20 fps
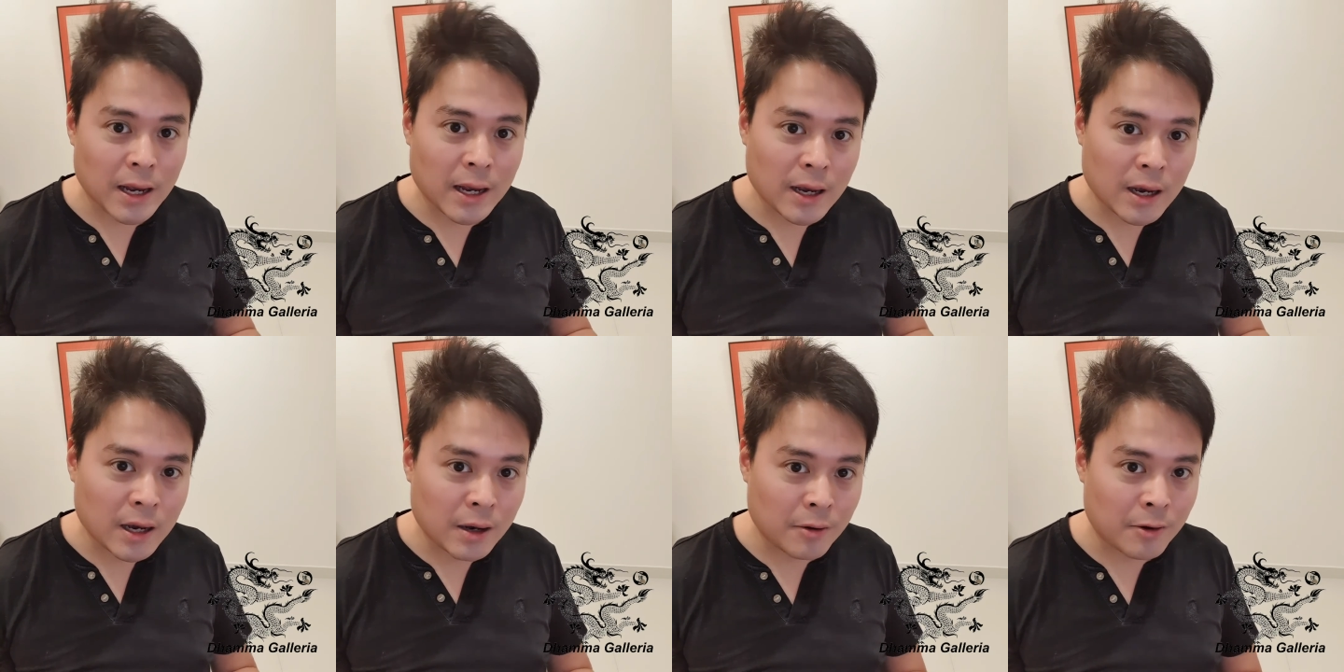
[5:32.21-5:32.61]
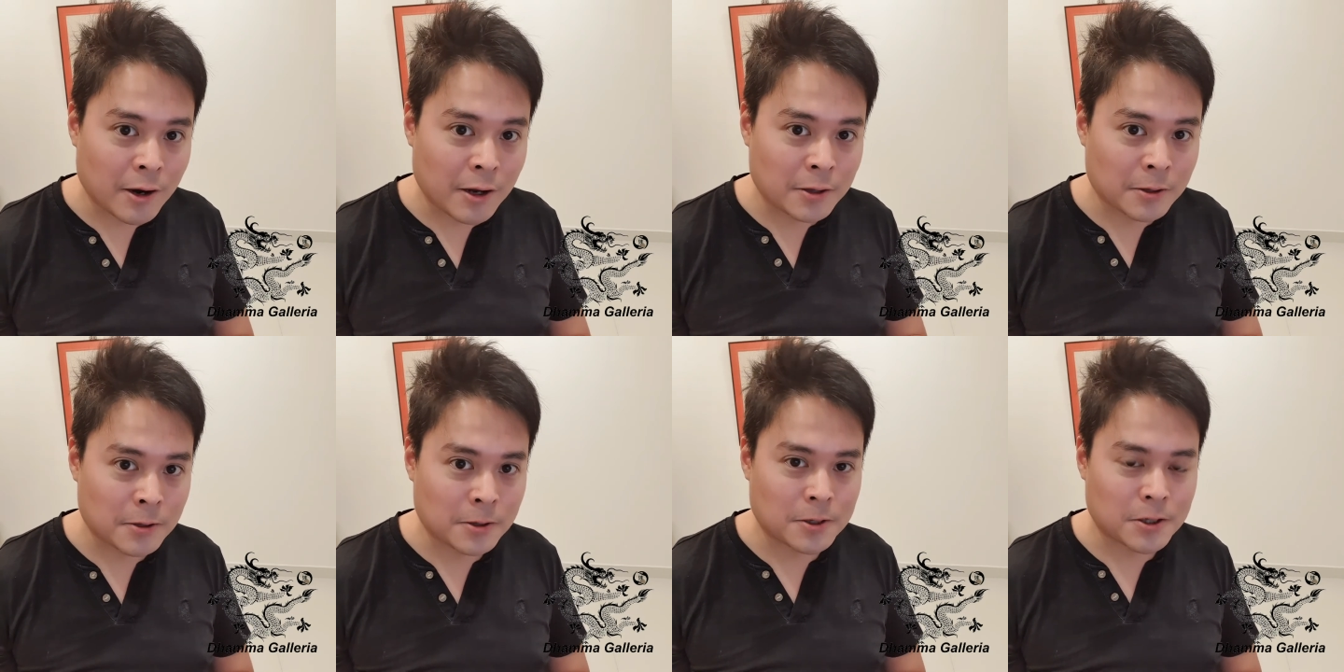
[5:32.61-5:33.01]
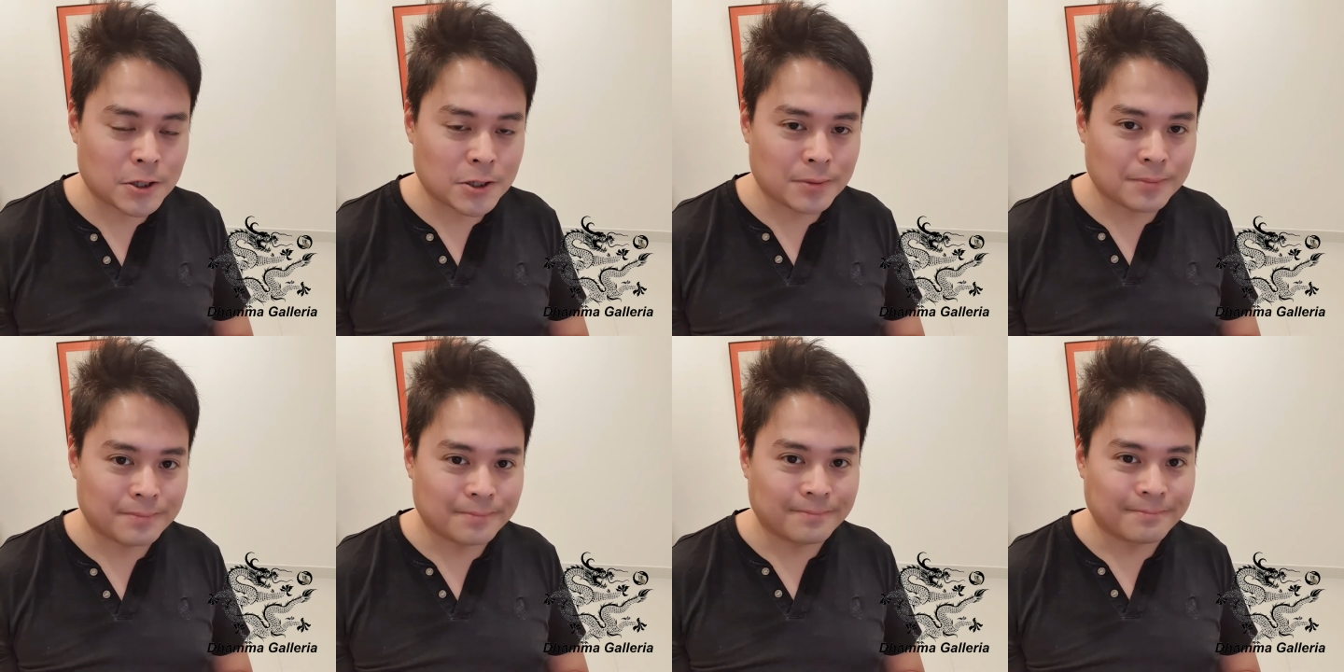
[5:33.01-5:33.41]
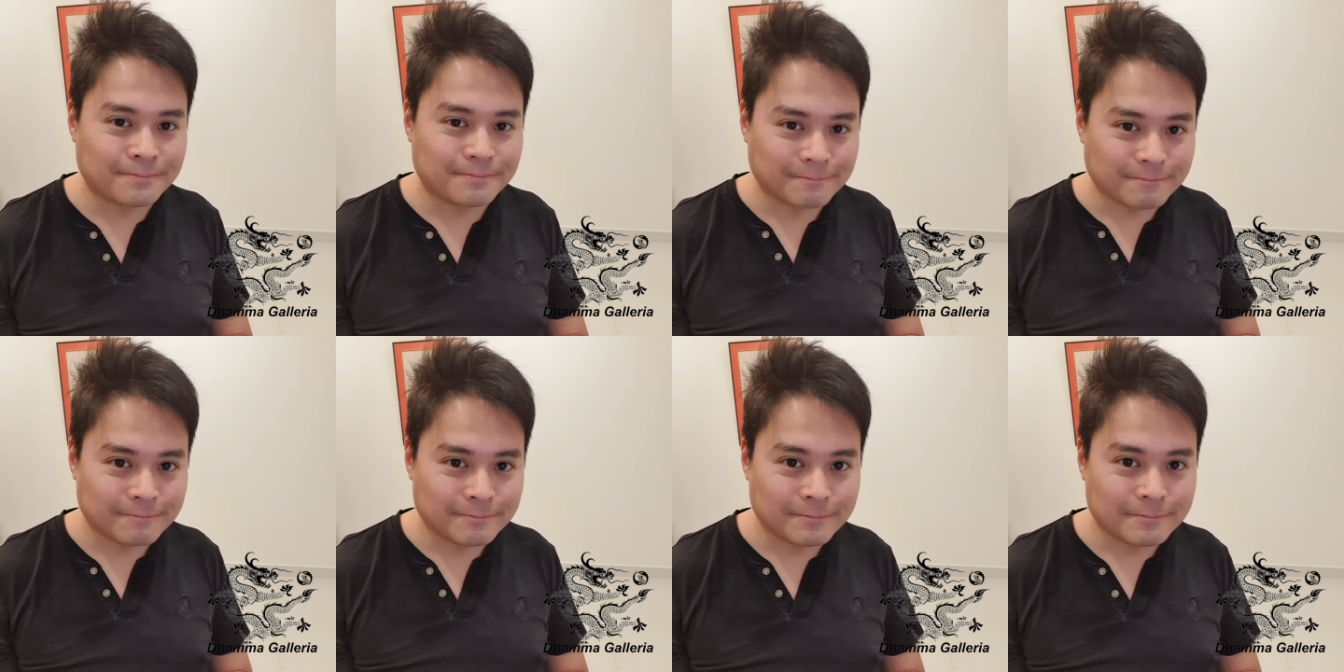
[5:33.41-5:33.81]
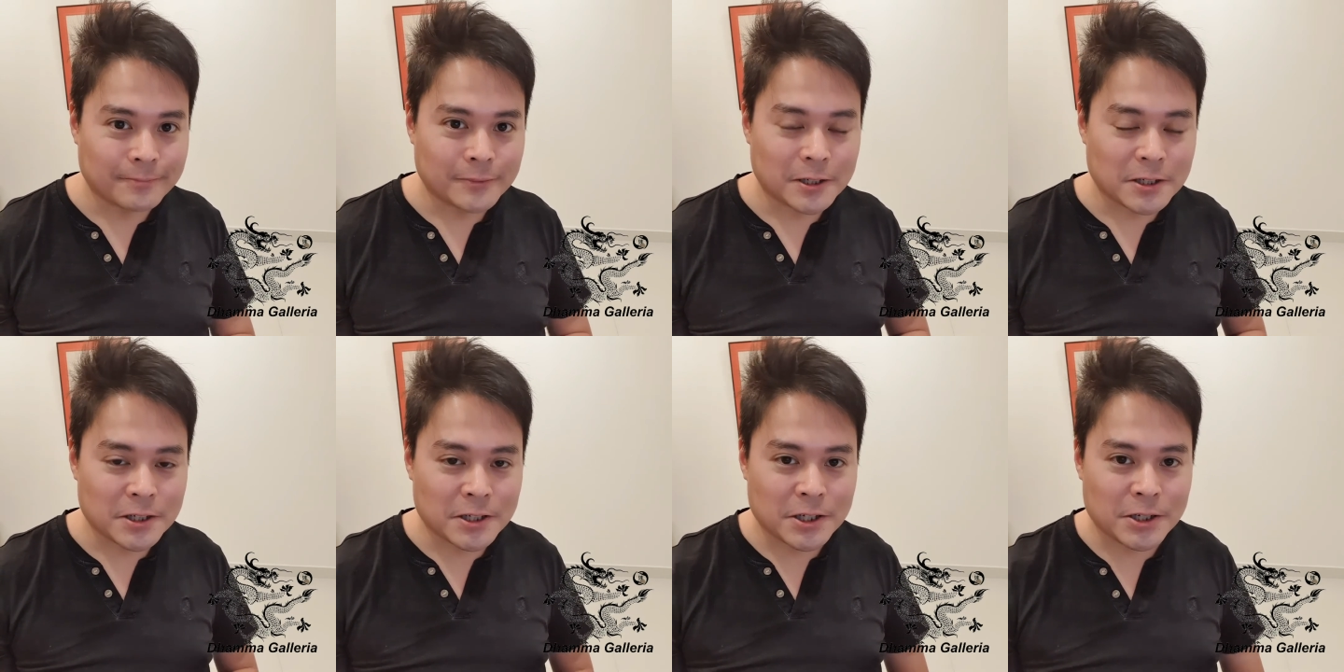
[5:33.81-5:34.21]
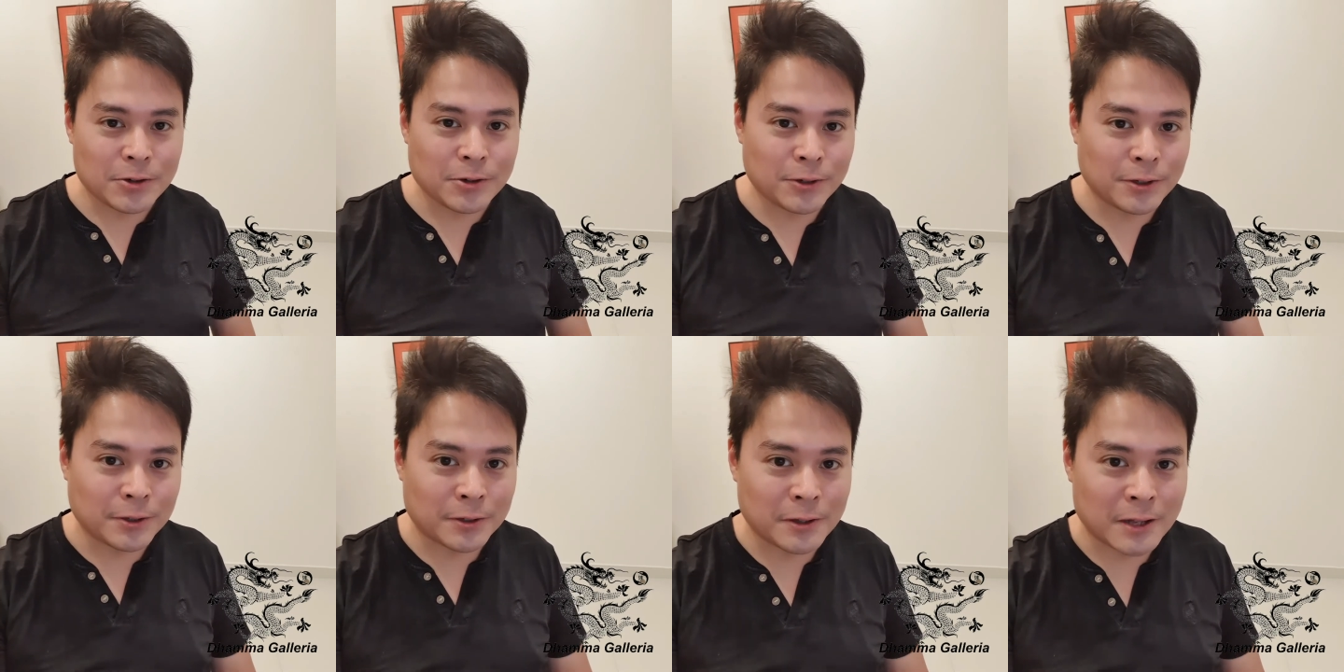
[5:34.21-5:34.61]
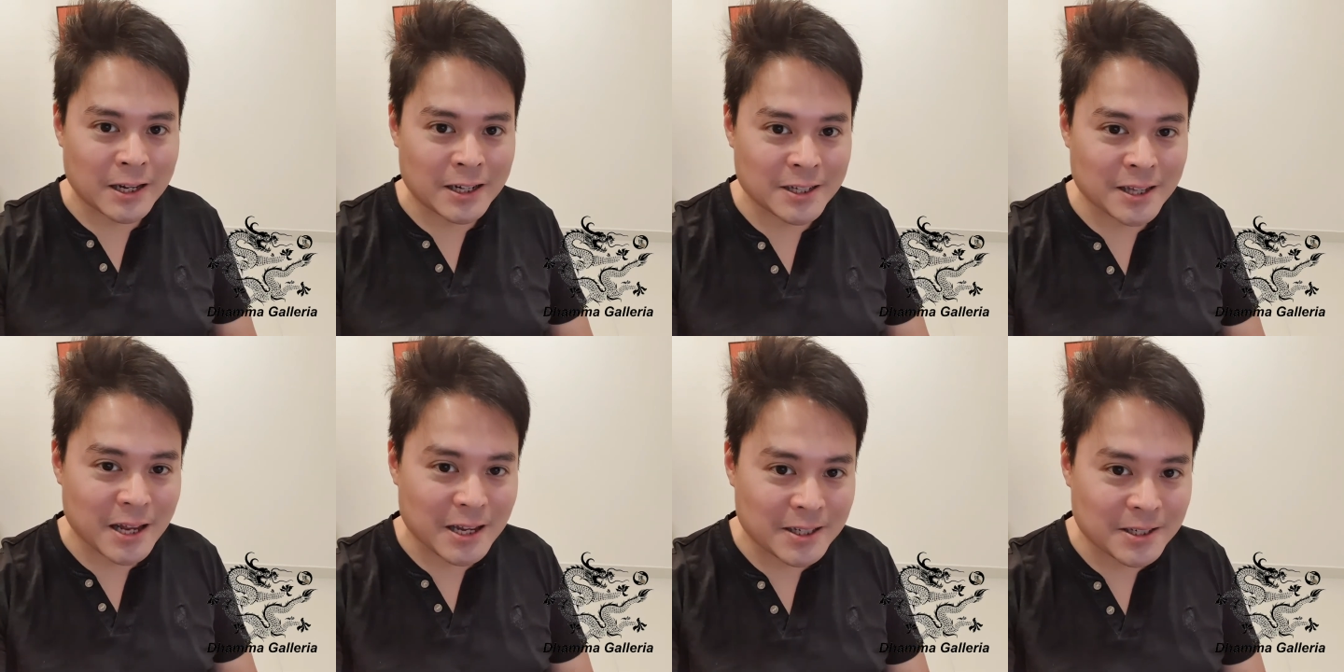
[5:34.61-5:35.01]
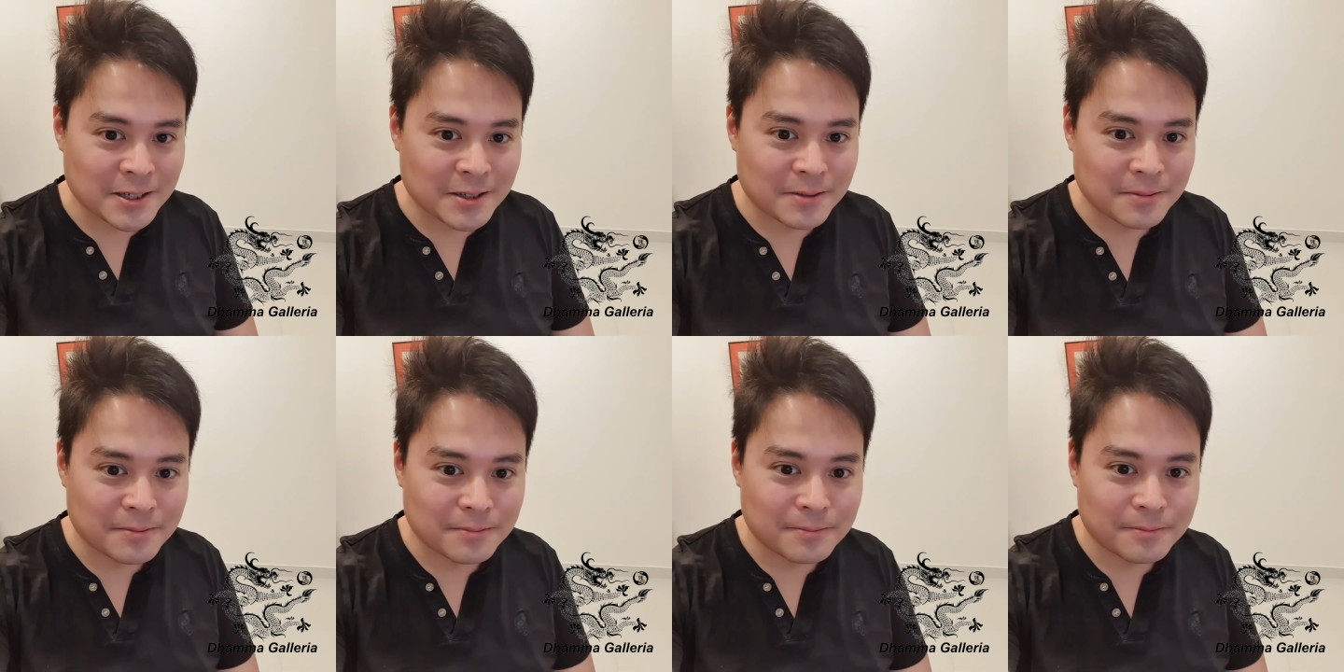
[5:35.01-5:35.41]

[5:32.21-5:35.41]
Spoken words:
8 characters. See you in the next lesson.